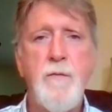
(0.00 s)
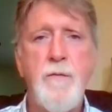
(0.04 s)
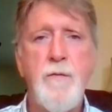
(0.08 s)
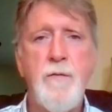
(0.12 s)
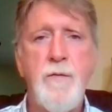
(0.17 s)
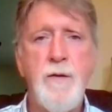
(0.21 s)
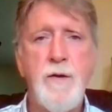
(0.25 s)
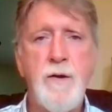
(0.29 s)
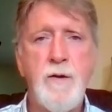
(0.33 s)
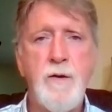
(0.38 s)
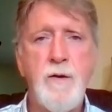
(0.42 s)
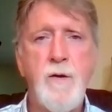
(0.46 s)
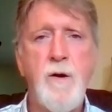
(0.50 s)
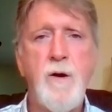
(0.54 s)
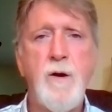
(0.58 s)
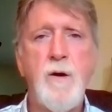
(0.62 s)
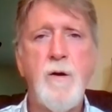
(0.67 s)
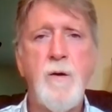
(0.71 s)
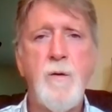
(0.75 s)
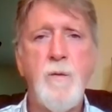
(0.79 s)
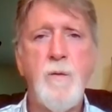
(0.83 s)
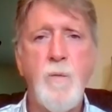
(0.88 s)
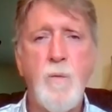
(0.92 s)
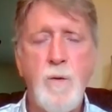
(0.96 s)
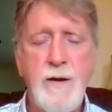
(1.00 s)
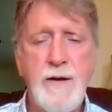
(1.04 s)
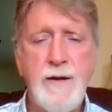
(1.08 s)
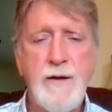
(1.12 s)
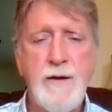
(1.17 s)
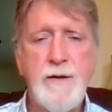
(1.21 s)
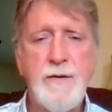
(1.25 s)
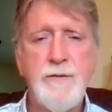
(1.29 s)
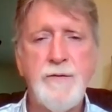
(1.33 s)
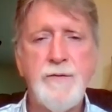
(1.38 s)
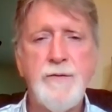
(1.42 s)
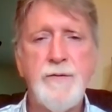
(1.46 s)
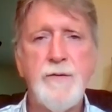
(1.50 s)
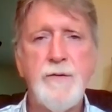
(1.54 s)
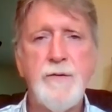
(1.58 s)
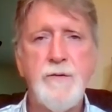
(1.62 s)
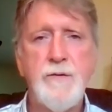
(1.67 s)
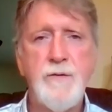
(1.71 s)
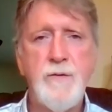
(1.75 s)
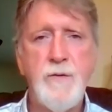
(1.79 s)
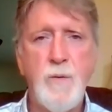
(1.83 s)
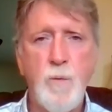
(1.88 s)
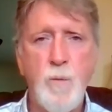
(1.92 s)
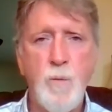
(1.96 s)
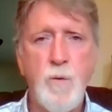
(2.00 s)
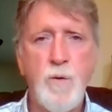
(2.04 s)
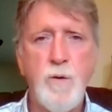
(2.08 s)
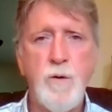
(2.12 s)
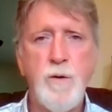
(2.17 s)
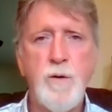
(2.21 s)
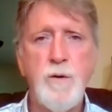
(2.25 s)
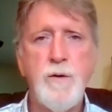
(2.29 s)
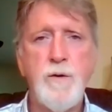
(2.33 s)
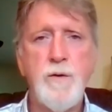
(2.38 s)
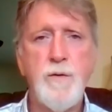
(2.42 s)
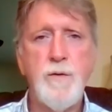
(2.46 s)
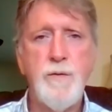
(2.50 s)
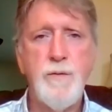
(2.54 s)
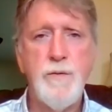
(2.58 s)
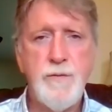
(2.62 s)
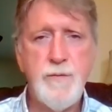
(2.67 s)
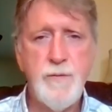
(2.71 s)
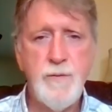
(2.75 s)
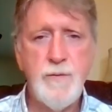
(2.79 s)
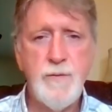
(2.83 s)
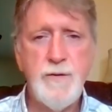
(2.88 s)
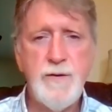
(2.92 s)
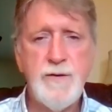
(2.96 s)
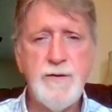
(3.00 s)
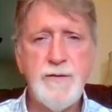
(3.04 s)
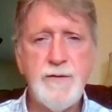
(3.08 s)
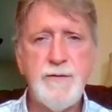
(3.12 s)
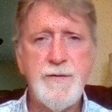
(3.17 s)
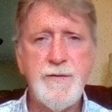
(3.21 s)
There are ways to work through this.